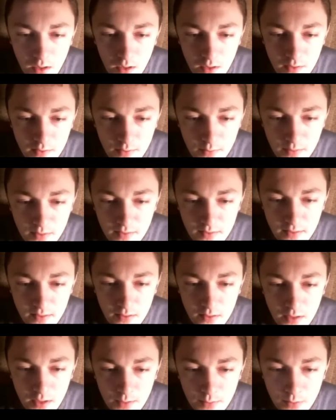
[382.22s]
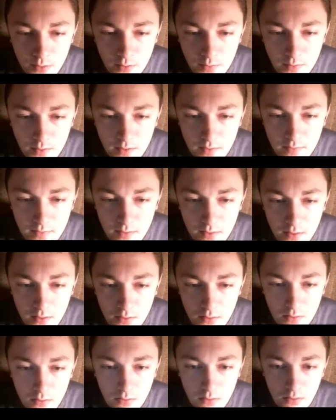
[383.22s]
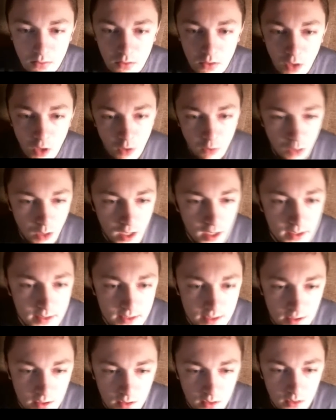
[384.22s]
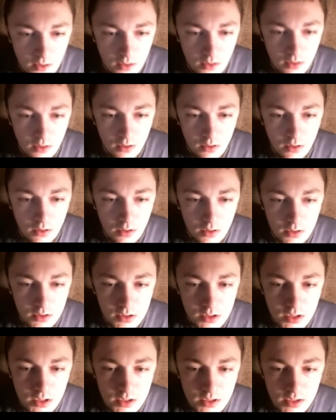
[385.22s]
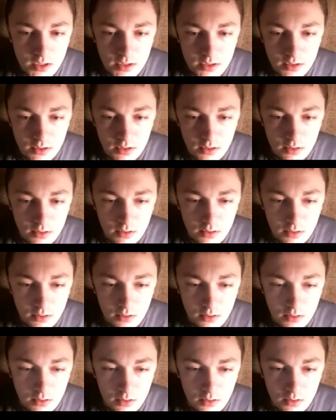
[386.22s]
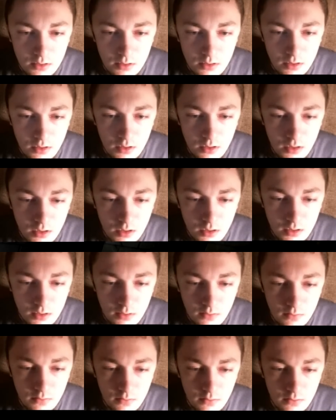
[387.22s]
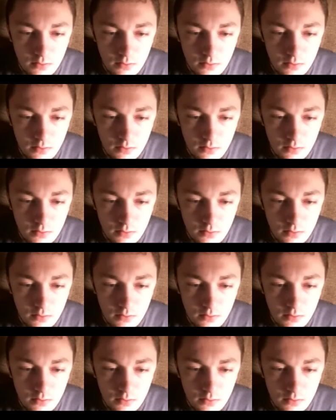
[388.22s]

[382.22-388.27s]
somebody said a light bulb needs to... What? Jesus. I don't